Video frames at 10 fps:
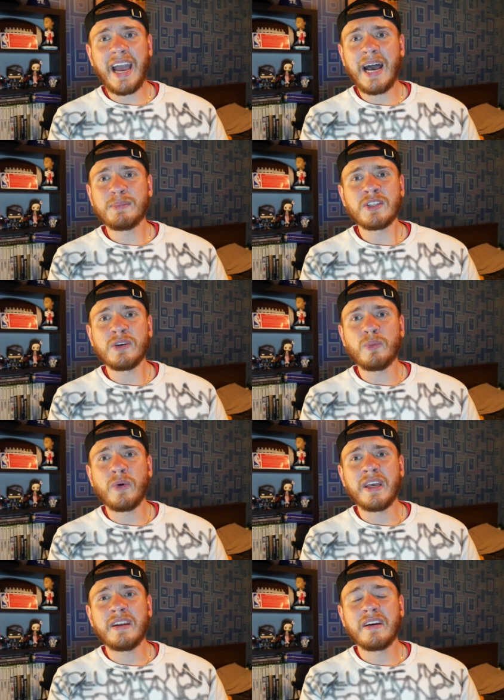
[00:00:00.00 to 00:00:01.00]
absolute
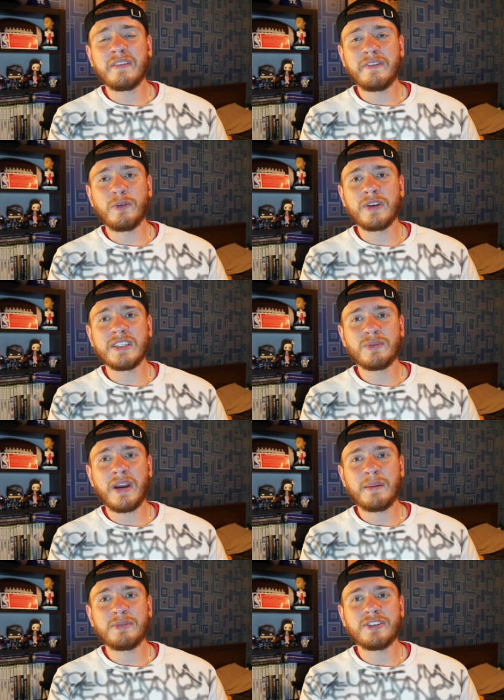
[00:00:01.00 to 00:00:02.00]
win for this
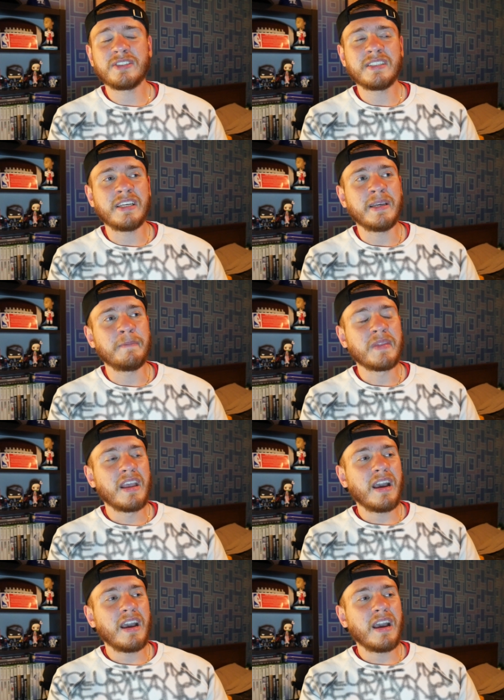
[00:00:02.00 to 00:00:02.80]
Raptors team.